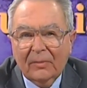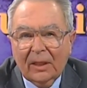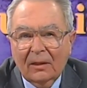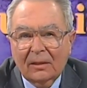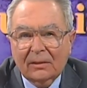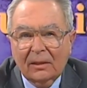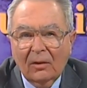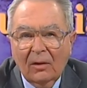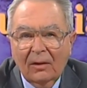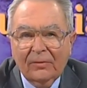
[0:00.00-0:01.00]
because it
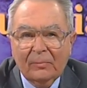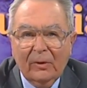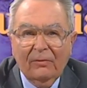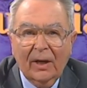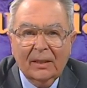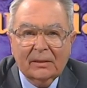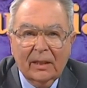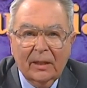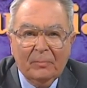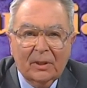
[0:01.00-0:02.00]
often provides
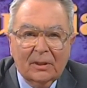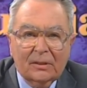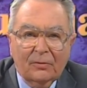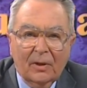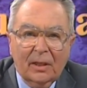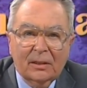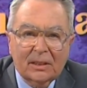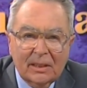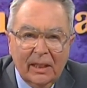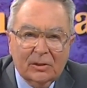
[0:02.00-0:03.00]
the impetus for a
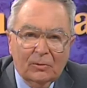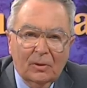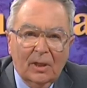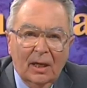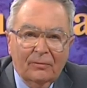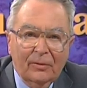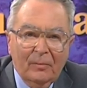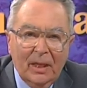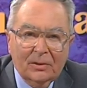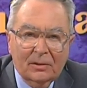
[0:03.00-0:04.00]
consensual
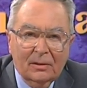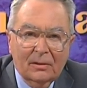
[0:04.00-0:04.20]
confirmation